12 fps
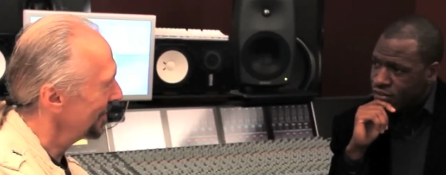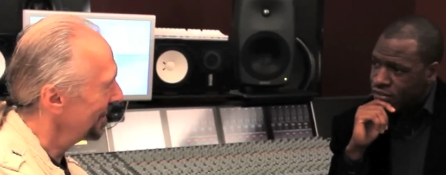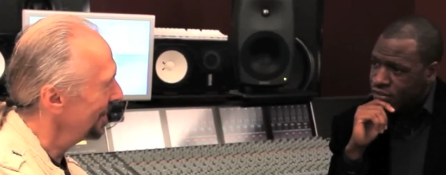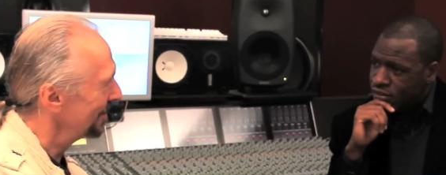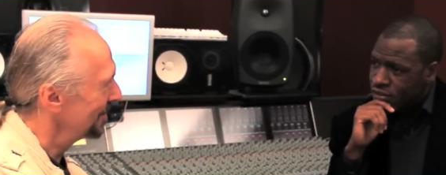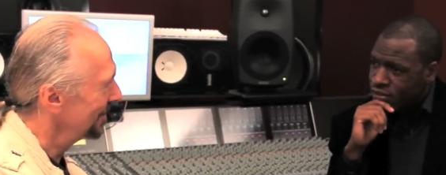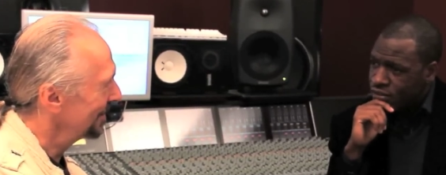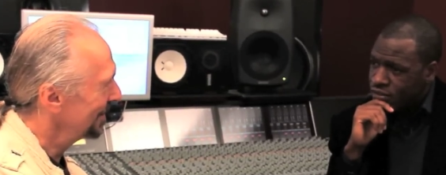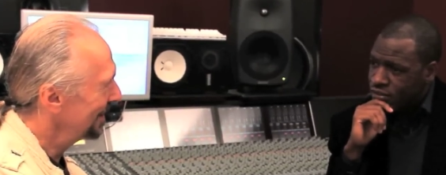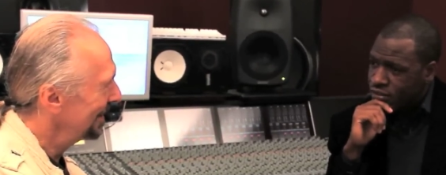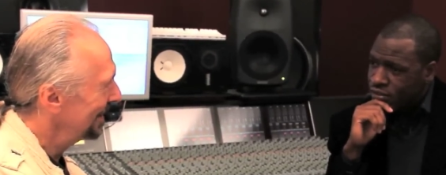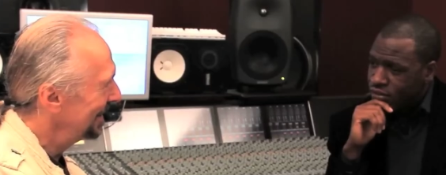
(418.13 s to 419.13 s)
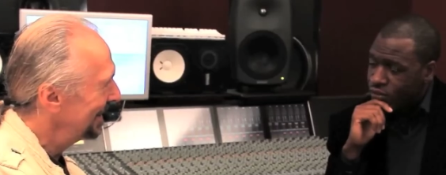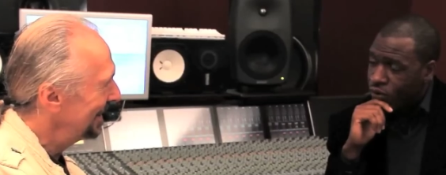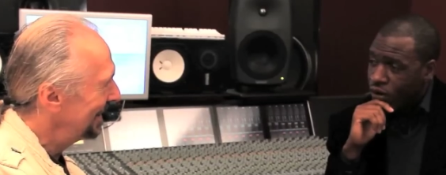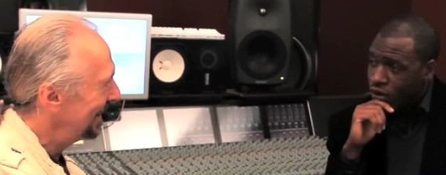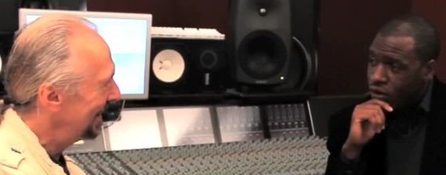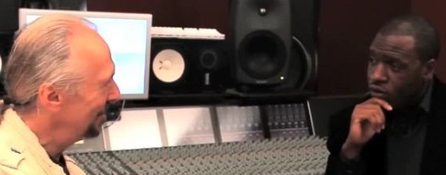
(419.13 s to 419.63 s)
Speaker 1: the clubs.
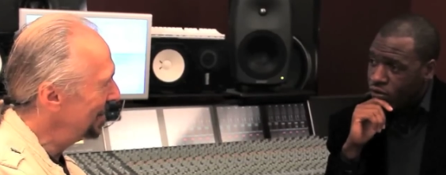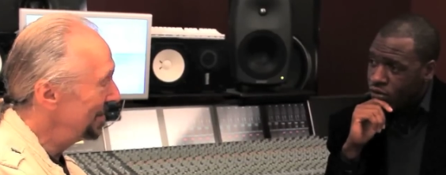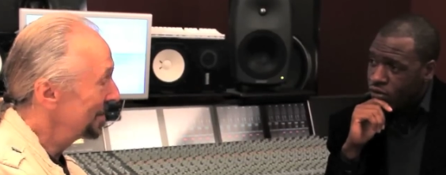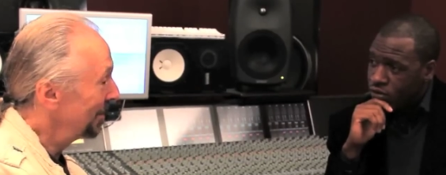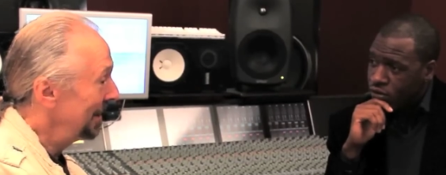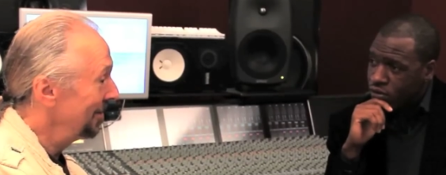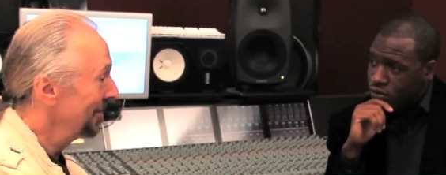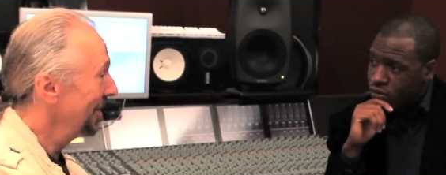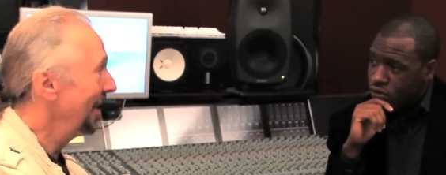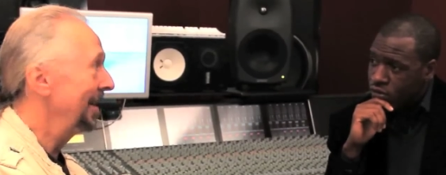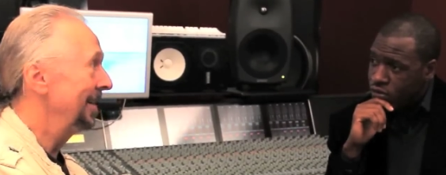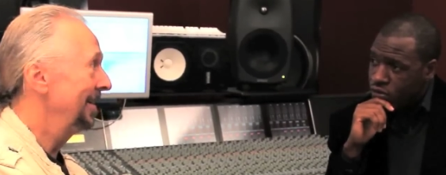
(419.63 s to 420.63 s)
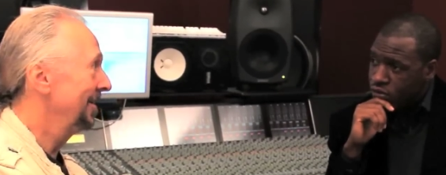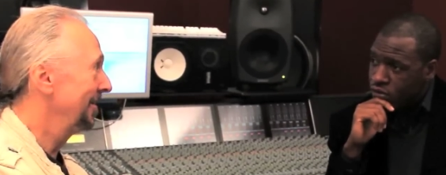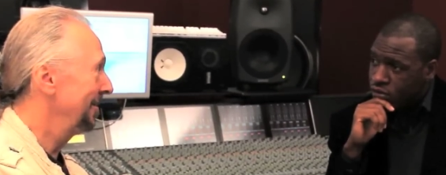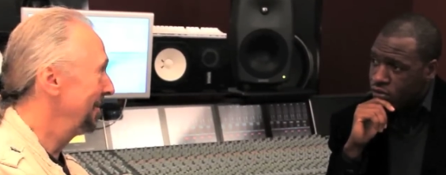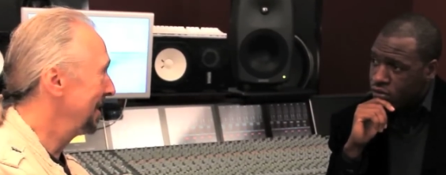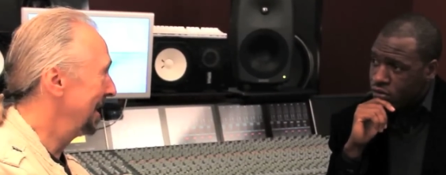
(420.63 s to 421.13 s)
Wow. And we just play all night. You
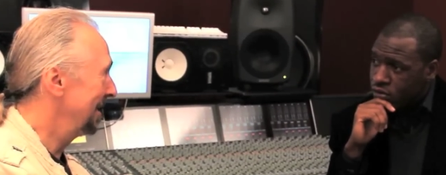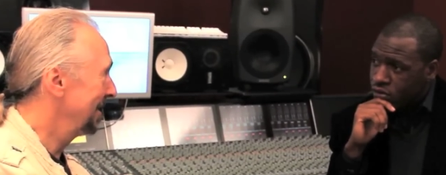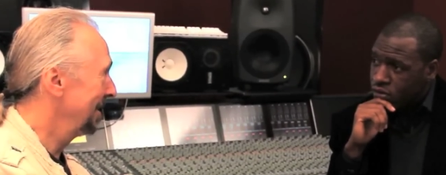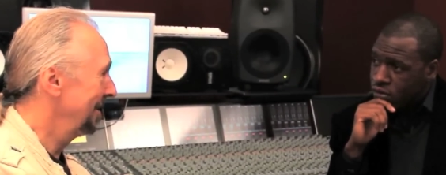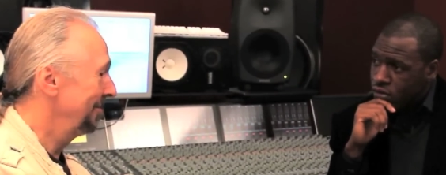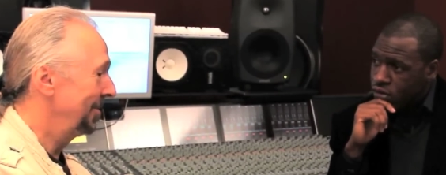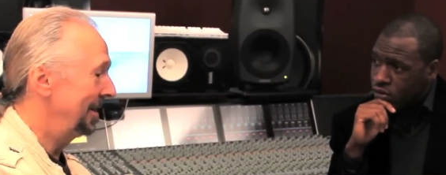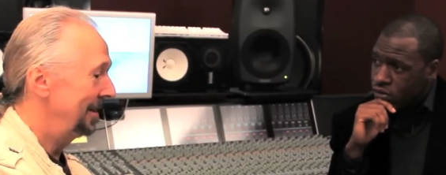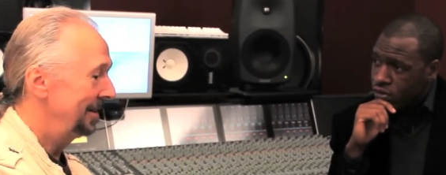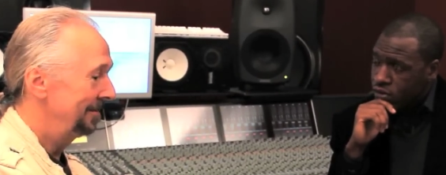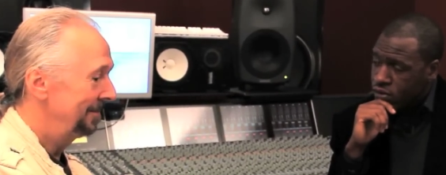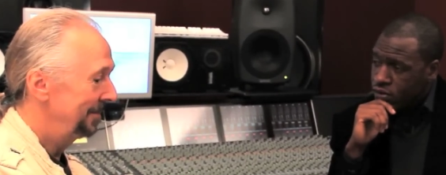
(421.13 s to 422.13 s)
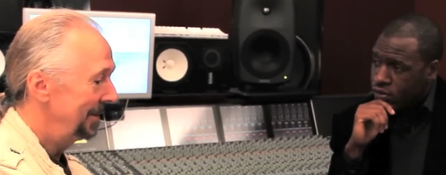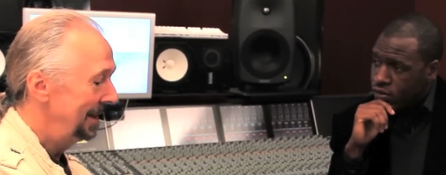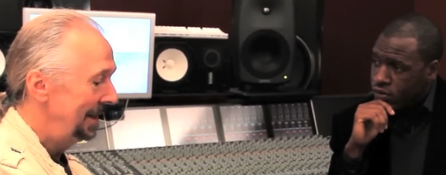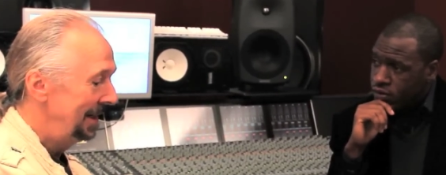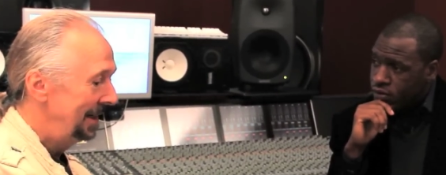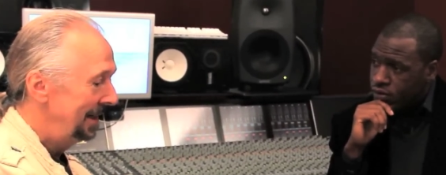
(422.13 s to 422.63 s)
know, it was that time when
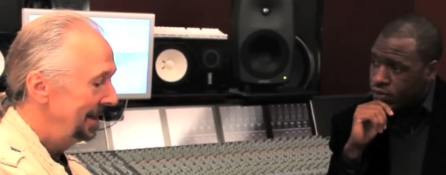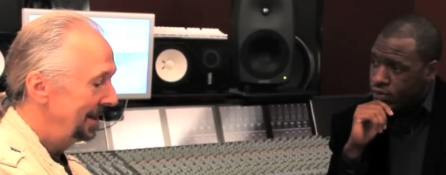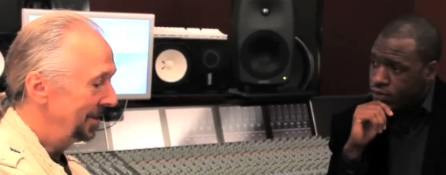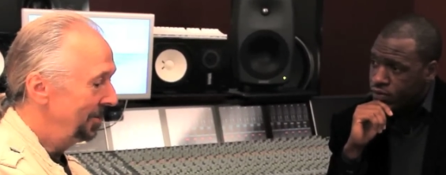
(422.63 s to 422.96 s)
a